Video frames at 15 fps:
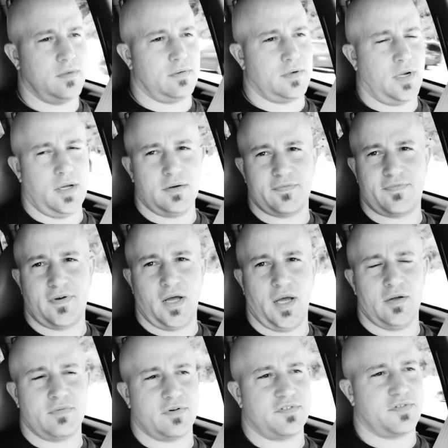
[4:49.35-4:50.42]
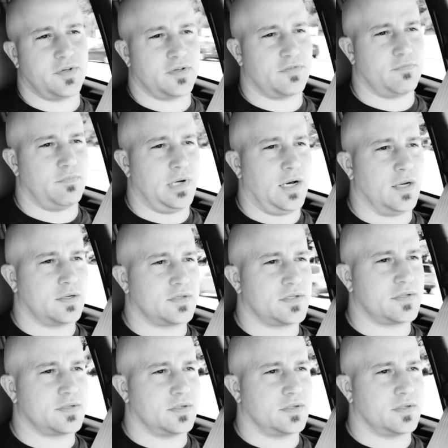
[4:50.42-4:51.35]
around $5 or $6